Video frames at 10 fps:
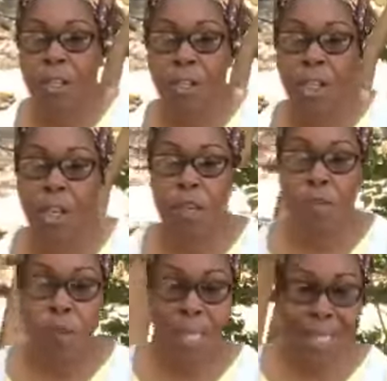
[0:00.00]
So
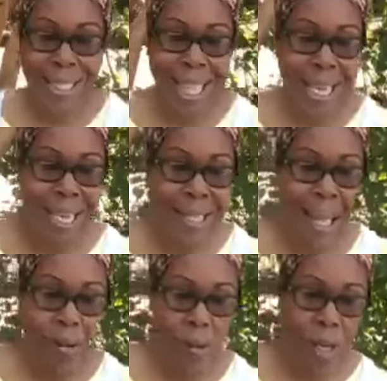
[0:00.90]
if we stating
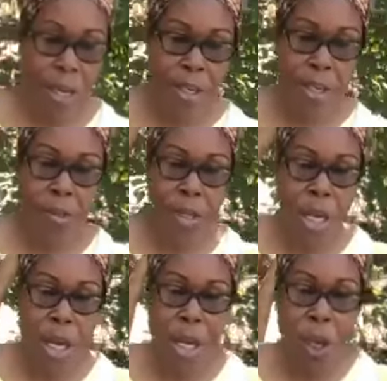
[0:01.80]
that we are
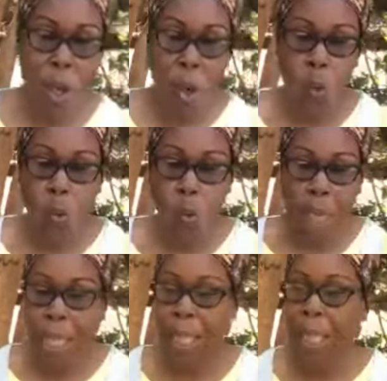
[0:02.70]
doing our own
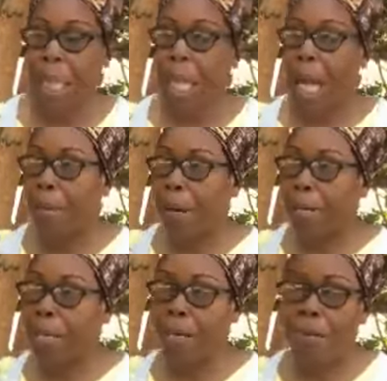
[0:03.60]
will, I'm going
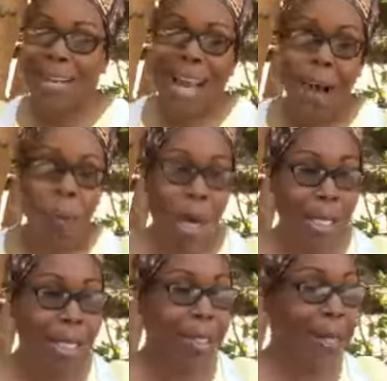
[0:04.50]
to do what I want to do.